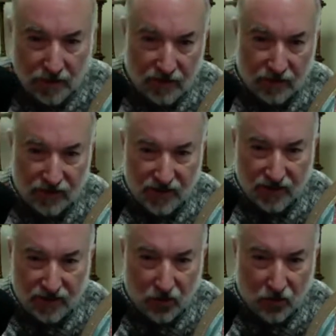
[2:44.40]
You see the
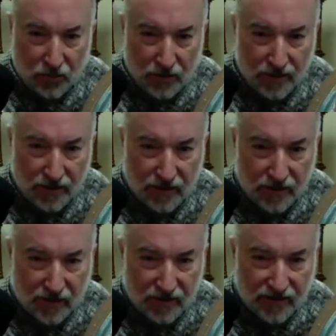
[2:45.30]
globe.
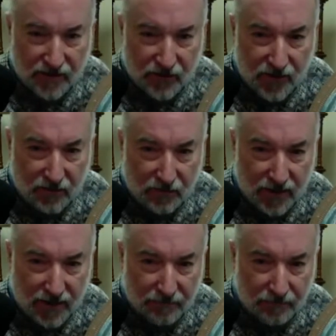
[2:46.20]
Now consider an
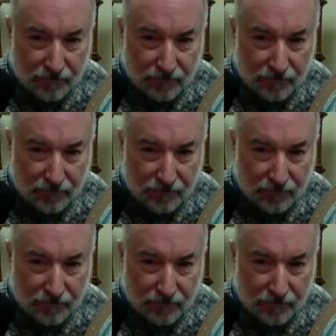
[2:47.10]
airplane.